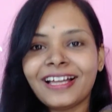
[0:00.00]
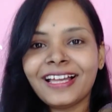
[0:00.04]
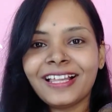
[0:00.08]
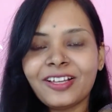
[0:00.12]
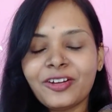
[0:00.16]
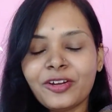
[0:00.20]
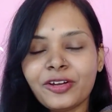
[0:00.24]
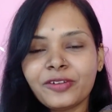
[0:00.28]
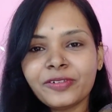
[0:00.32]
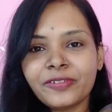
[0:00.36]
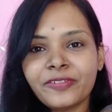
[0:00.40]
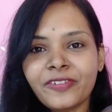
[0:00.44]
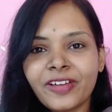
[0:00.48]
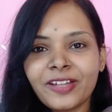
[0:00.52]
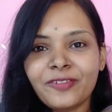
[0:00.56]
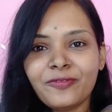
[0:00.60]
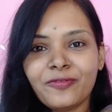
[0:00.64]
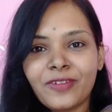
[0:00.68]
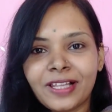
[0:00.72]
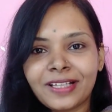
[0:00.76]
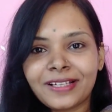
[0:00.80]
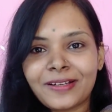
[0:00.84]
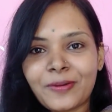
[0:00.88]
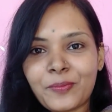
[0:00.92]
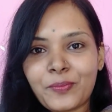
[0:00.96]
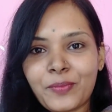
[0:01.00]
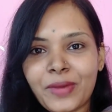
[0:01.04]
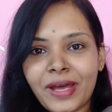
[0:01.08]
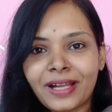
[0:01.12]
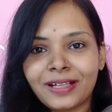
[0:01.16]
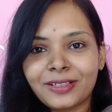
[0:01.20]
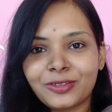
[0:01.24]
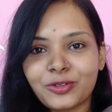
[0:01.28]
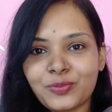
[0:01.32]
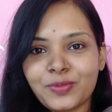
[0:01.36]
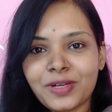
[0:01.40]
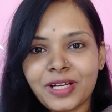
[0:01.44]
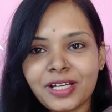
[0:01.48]
Hello everyone, welcome
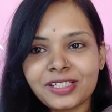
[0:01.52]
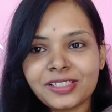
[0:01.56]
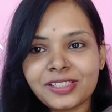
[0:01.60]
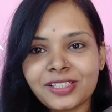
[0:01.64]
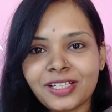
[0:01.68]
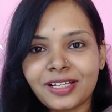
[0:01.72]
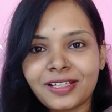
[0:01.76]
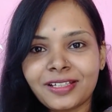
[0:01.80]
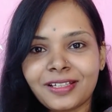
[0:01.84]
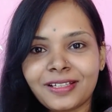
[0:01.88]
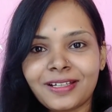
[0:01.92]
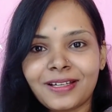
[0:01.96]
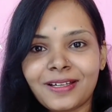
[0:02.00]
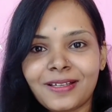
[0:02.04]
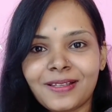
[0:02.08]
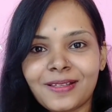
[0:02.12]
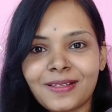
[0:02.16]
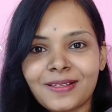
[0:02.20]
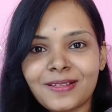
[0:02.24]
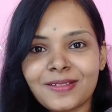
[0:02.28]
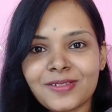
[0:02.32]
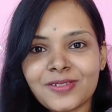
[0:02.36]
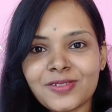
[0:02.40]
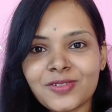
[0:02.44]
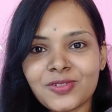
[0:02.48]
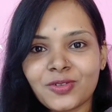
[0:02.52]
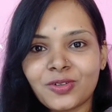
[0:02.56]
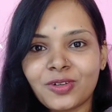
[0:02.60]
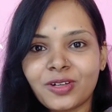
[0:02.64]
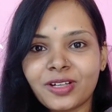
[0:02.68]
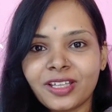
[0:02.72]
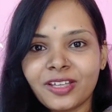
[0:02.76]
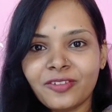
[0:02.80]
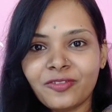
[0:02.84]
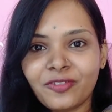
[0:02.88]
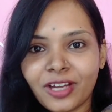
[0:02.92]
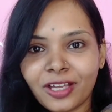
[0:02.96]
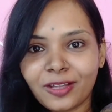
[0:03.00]
back to my channel. So
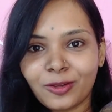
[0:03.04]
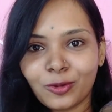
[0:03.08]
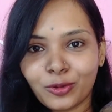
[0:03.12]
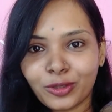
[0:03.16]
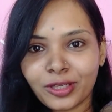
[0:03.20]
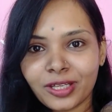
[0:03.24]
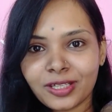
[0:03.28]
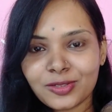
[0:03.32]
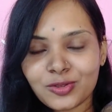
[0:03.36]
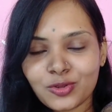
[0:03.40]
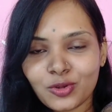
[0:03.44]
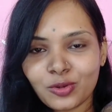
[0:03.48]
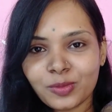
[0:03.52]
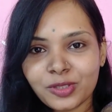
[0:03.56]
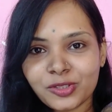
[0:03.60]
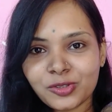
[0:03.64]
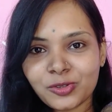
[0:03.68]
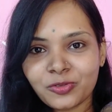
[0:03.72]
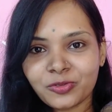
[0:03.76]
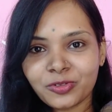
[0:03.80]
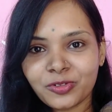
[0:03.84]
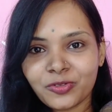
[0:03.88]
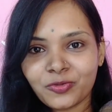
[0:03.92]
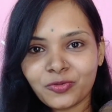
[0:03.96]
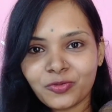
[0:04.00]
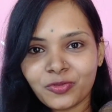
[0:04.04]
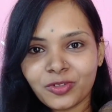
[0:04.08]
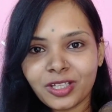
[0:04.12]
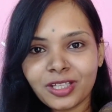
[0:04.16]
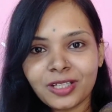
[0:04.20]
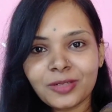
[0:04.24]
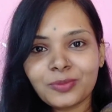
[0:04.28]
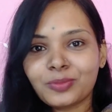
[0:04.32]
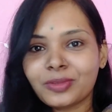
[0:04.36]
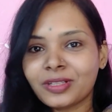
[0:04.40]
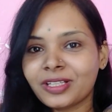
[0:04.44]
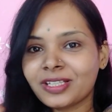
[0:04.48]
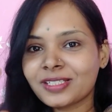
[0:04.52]
if I looking so much of the
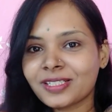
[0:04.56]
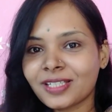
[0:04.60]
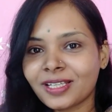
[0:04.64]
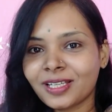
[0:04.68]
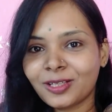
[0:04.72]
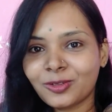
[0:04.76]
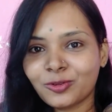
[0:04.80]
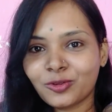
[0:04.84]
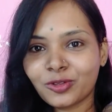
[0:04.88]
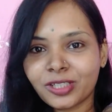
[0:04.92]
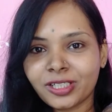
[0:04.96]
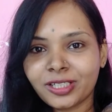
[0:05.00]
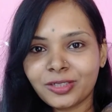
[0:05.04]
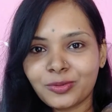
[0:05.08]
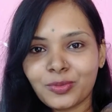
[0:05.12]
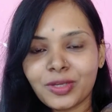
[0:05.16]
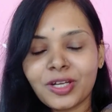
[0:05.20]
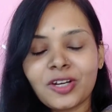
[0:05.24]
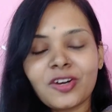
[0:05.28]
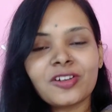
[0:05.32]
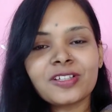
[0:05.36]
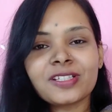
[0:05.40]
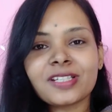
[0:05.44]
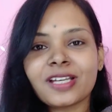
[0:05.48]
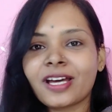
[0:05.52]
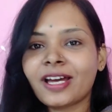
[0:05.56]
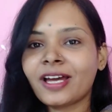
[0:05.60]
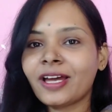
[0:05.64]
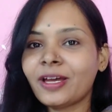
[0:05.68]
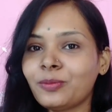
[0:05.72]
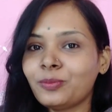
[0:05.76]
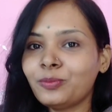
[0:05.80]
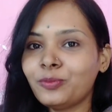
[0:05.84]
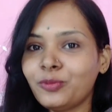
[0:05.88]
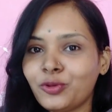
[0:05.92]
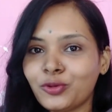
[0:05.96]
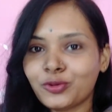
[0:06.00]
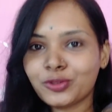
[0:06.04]
fail, please ignore it because I
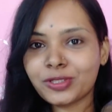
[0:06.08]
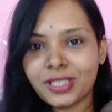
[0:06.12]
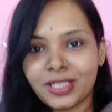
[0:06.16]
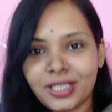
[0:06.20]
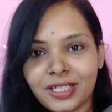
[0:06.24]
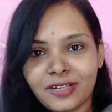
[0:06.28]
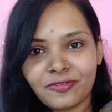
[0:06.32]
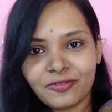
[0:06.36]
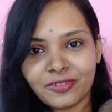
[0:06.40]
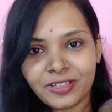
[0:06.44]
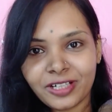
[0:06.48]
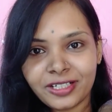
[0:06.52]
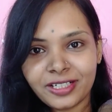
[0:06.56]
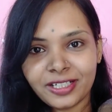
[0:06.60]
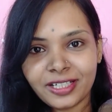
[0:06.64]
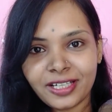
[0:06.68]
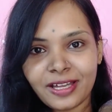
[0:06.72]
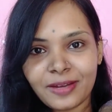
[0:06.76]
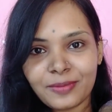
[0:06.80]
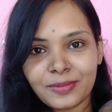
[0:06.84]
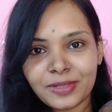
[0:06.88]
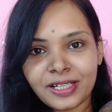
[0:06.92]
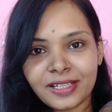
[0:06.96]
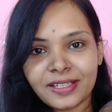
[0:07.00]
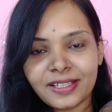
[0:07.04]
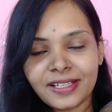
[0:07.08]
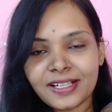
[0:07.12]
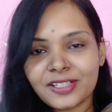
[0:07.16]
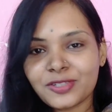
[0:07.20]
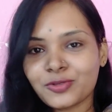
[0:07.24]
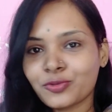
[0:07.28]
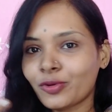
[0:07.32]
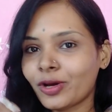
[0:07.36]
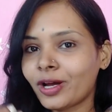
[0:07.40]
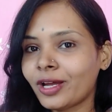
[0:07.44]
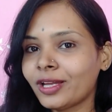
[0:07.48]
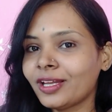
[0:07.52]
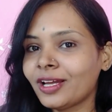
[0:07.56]
am using a front camera,
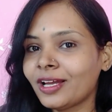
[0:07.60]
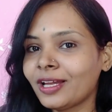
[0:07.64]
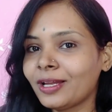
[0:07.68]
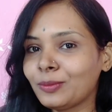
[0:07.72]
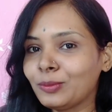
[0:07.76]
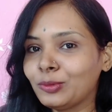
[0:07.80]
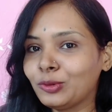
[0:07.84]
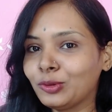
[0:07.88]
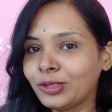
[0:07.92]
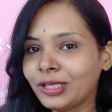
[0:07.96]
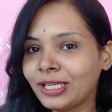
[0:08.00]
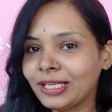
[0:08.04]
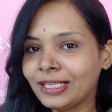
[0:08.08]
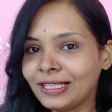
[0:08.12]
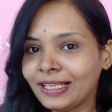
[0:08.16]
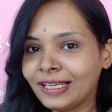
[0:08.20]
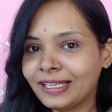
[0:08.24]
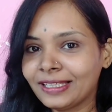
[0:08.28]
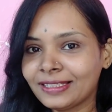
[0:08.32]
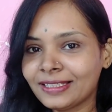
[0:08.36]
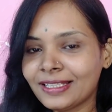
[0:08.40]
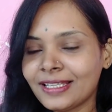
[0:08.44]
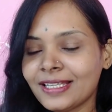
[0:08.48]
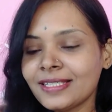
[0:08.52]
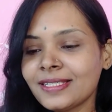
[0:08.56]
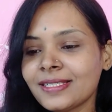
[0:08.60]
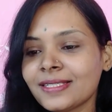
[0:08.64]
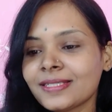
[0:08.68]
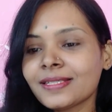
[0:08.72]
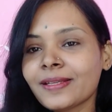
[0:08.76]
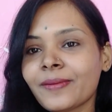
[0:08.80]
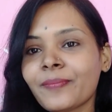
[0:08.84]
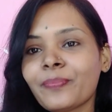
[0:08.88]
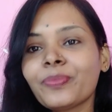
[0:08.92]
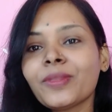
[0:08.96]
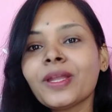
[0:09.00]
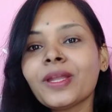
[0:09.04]
that's why I am looking like this.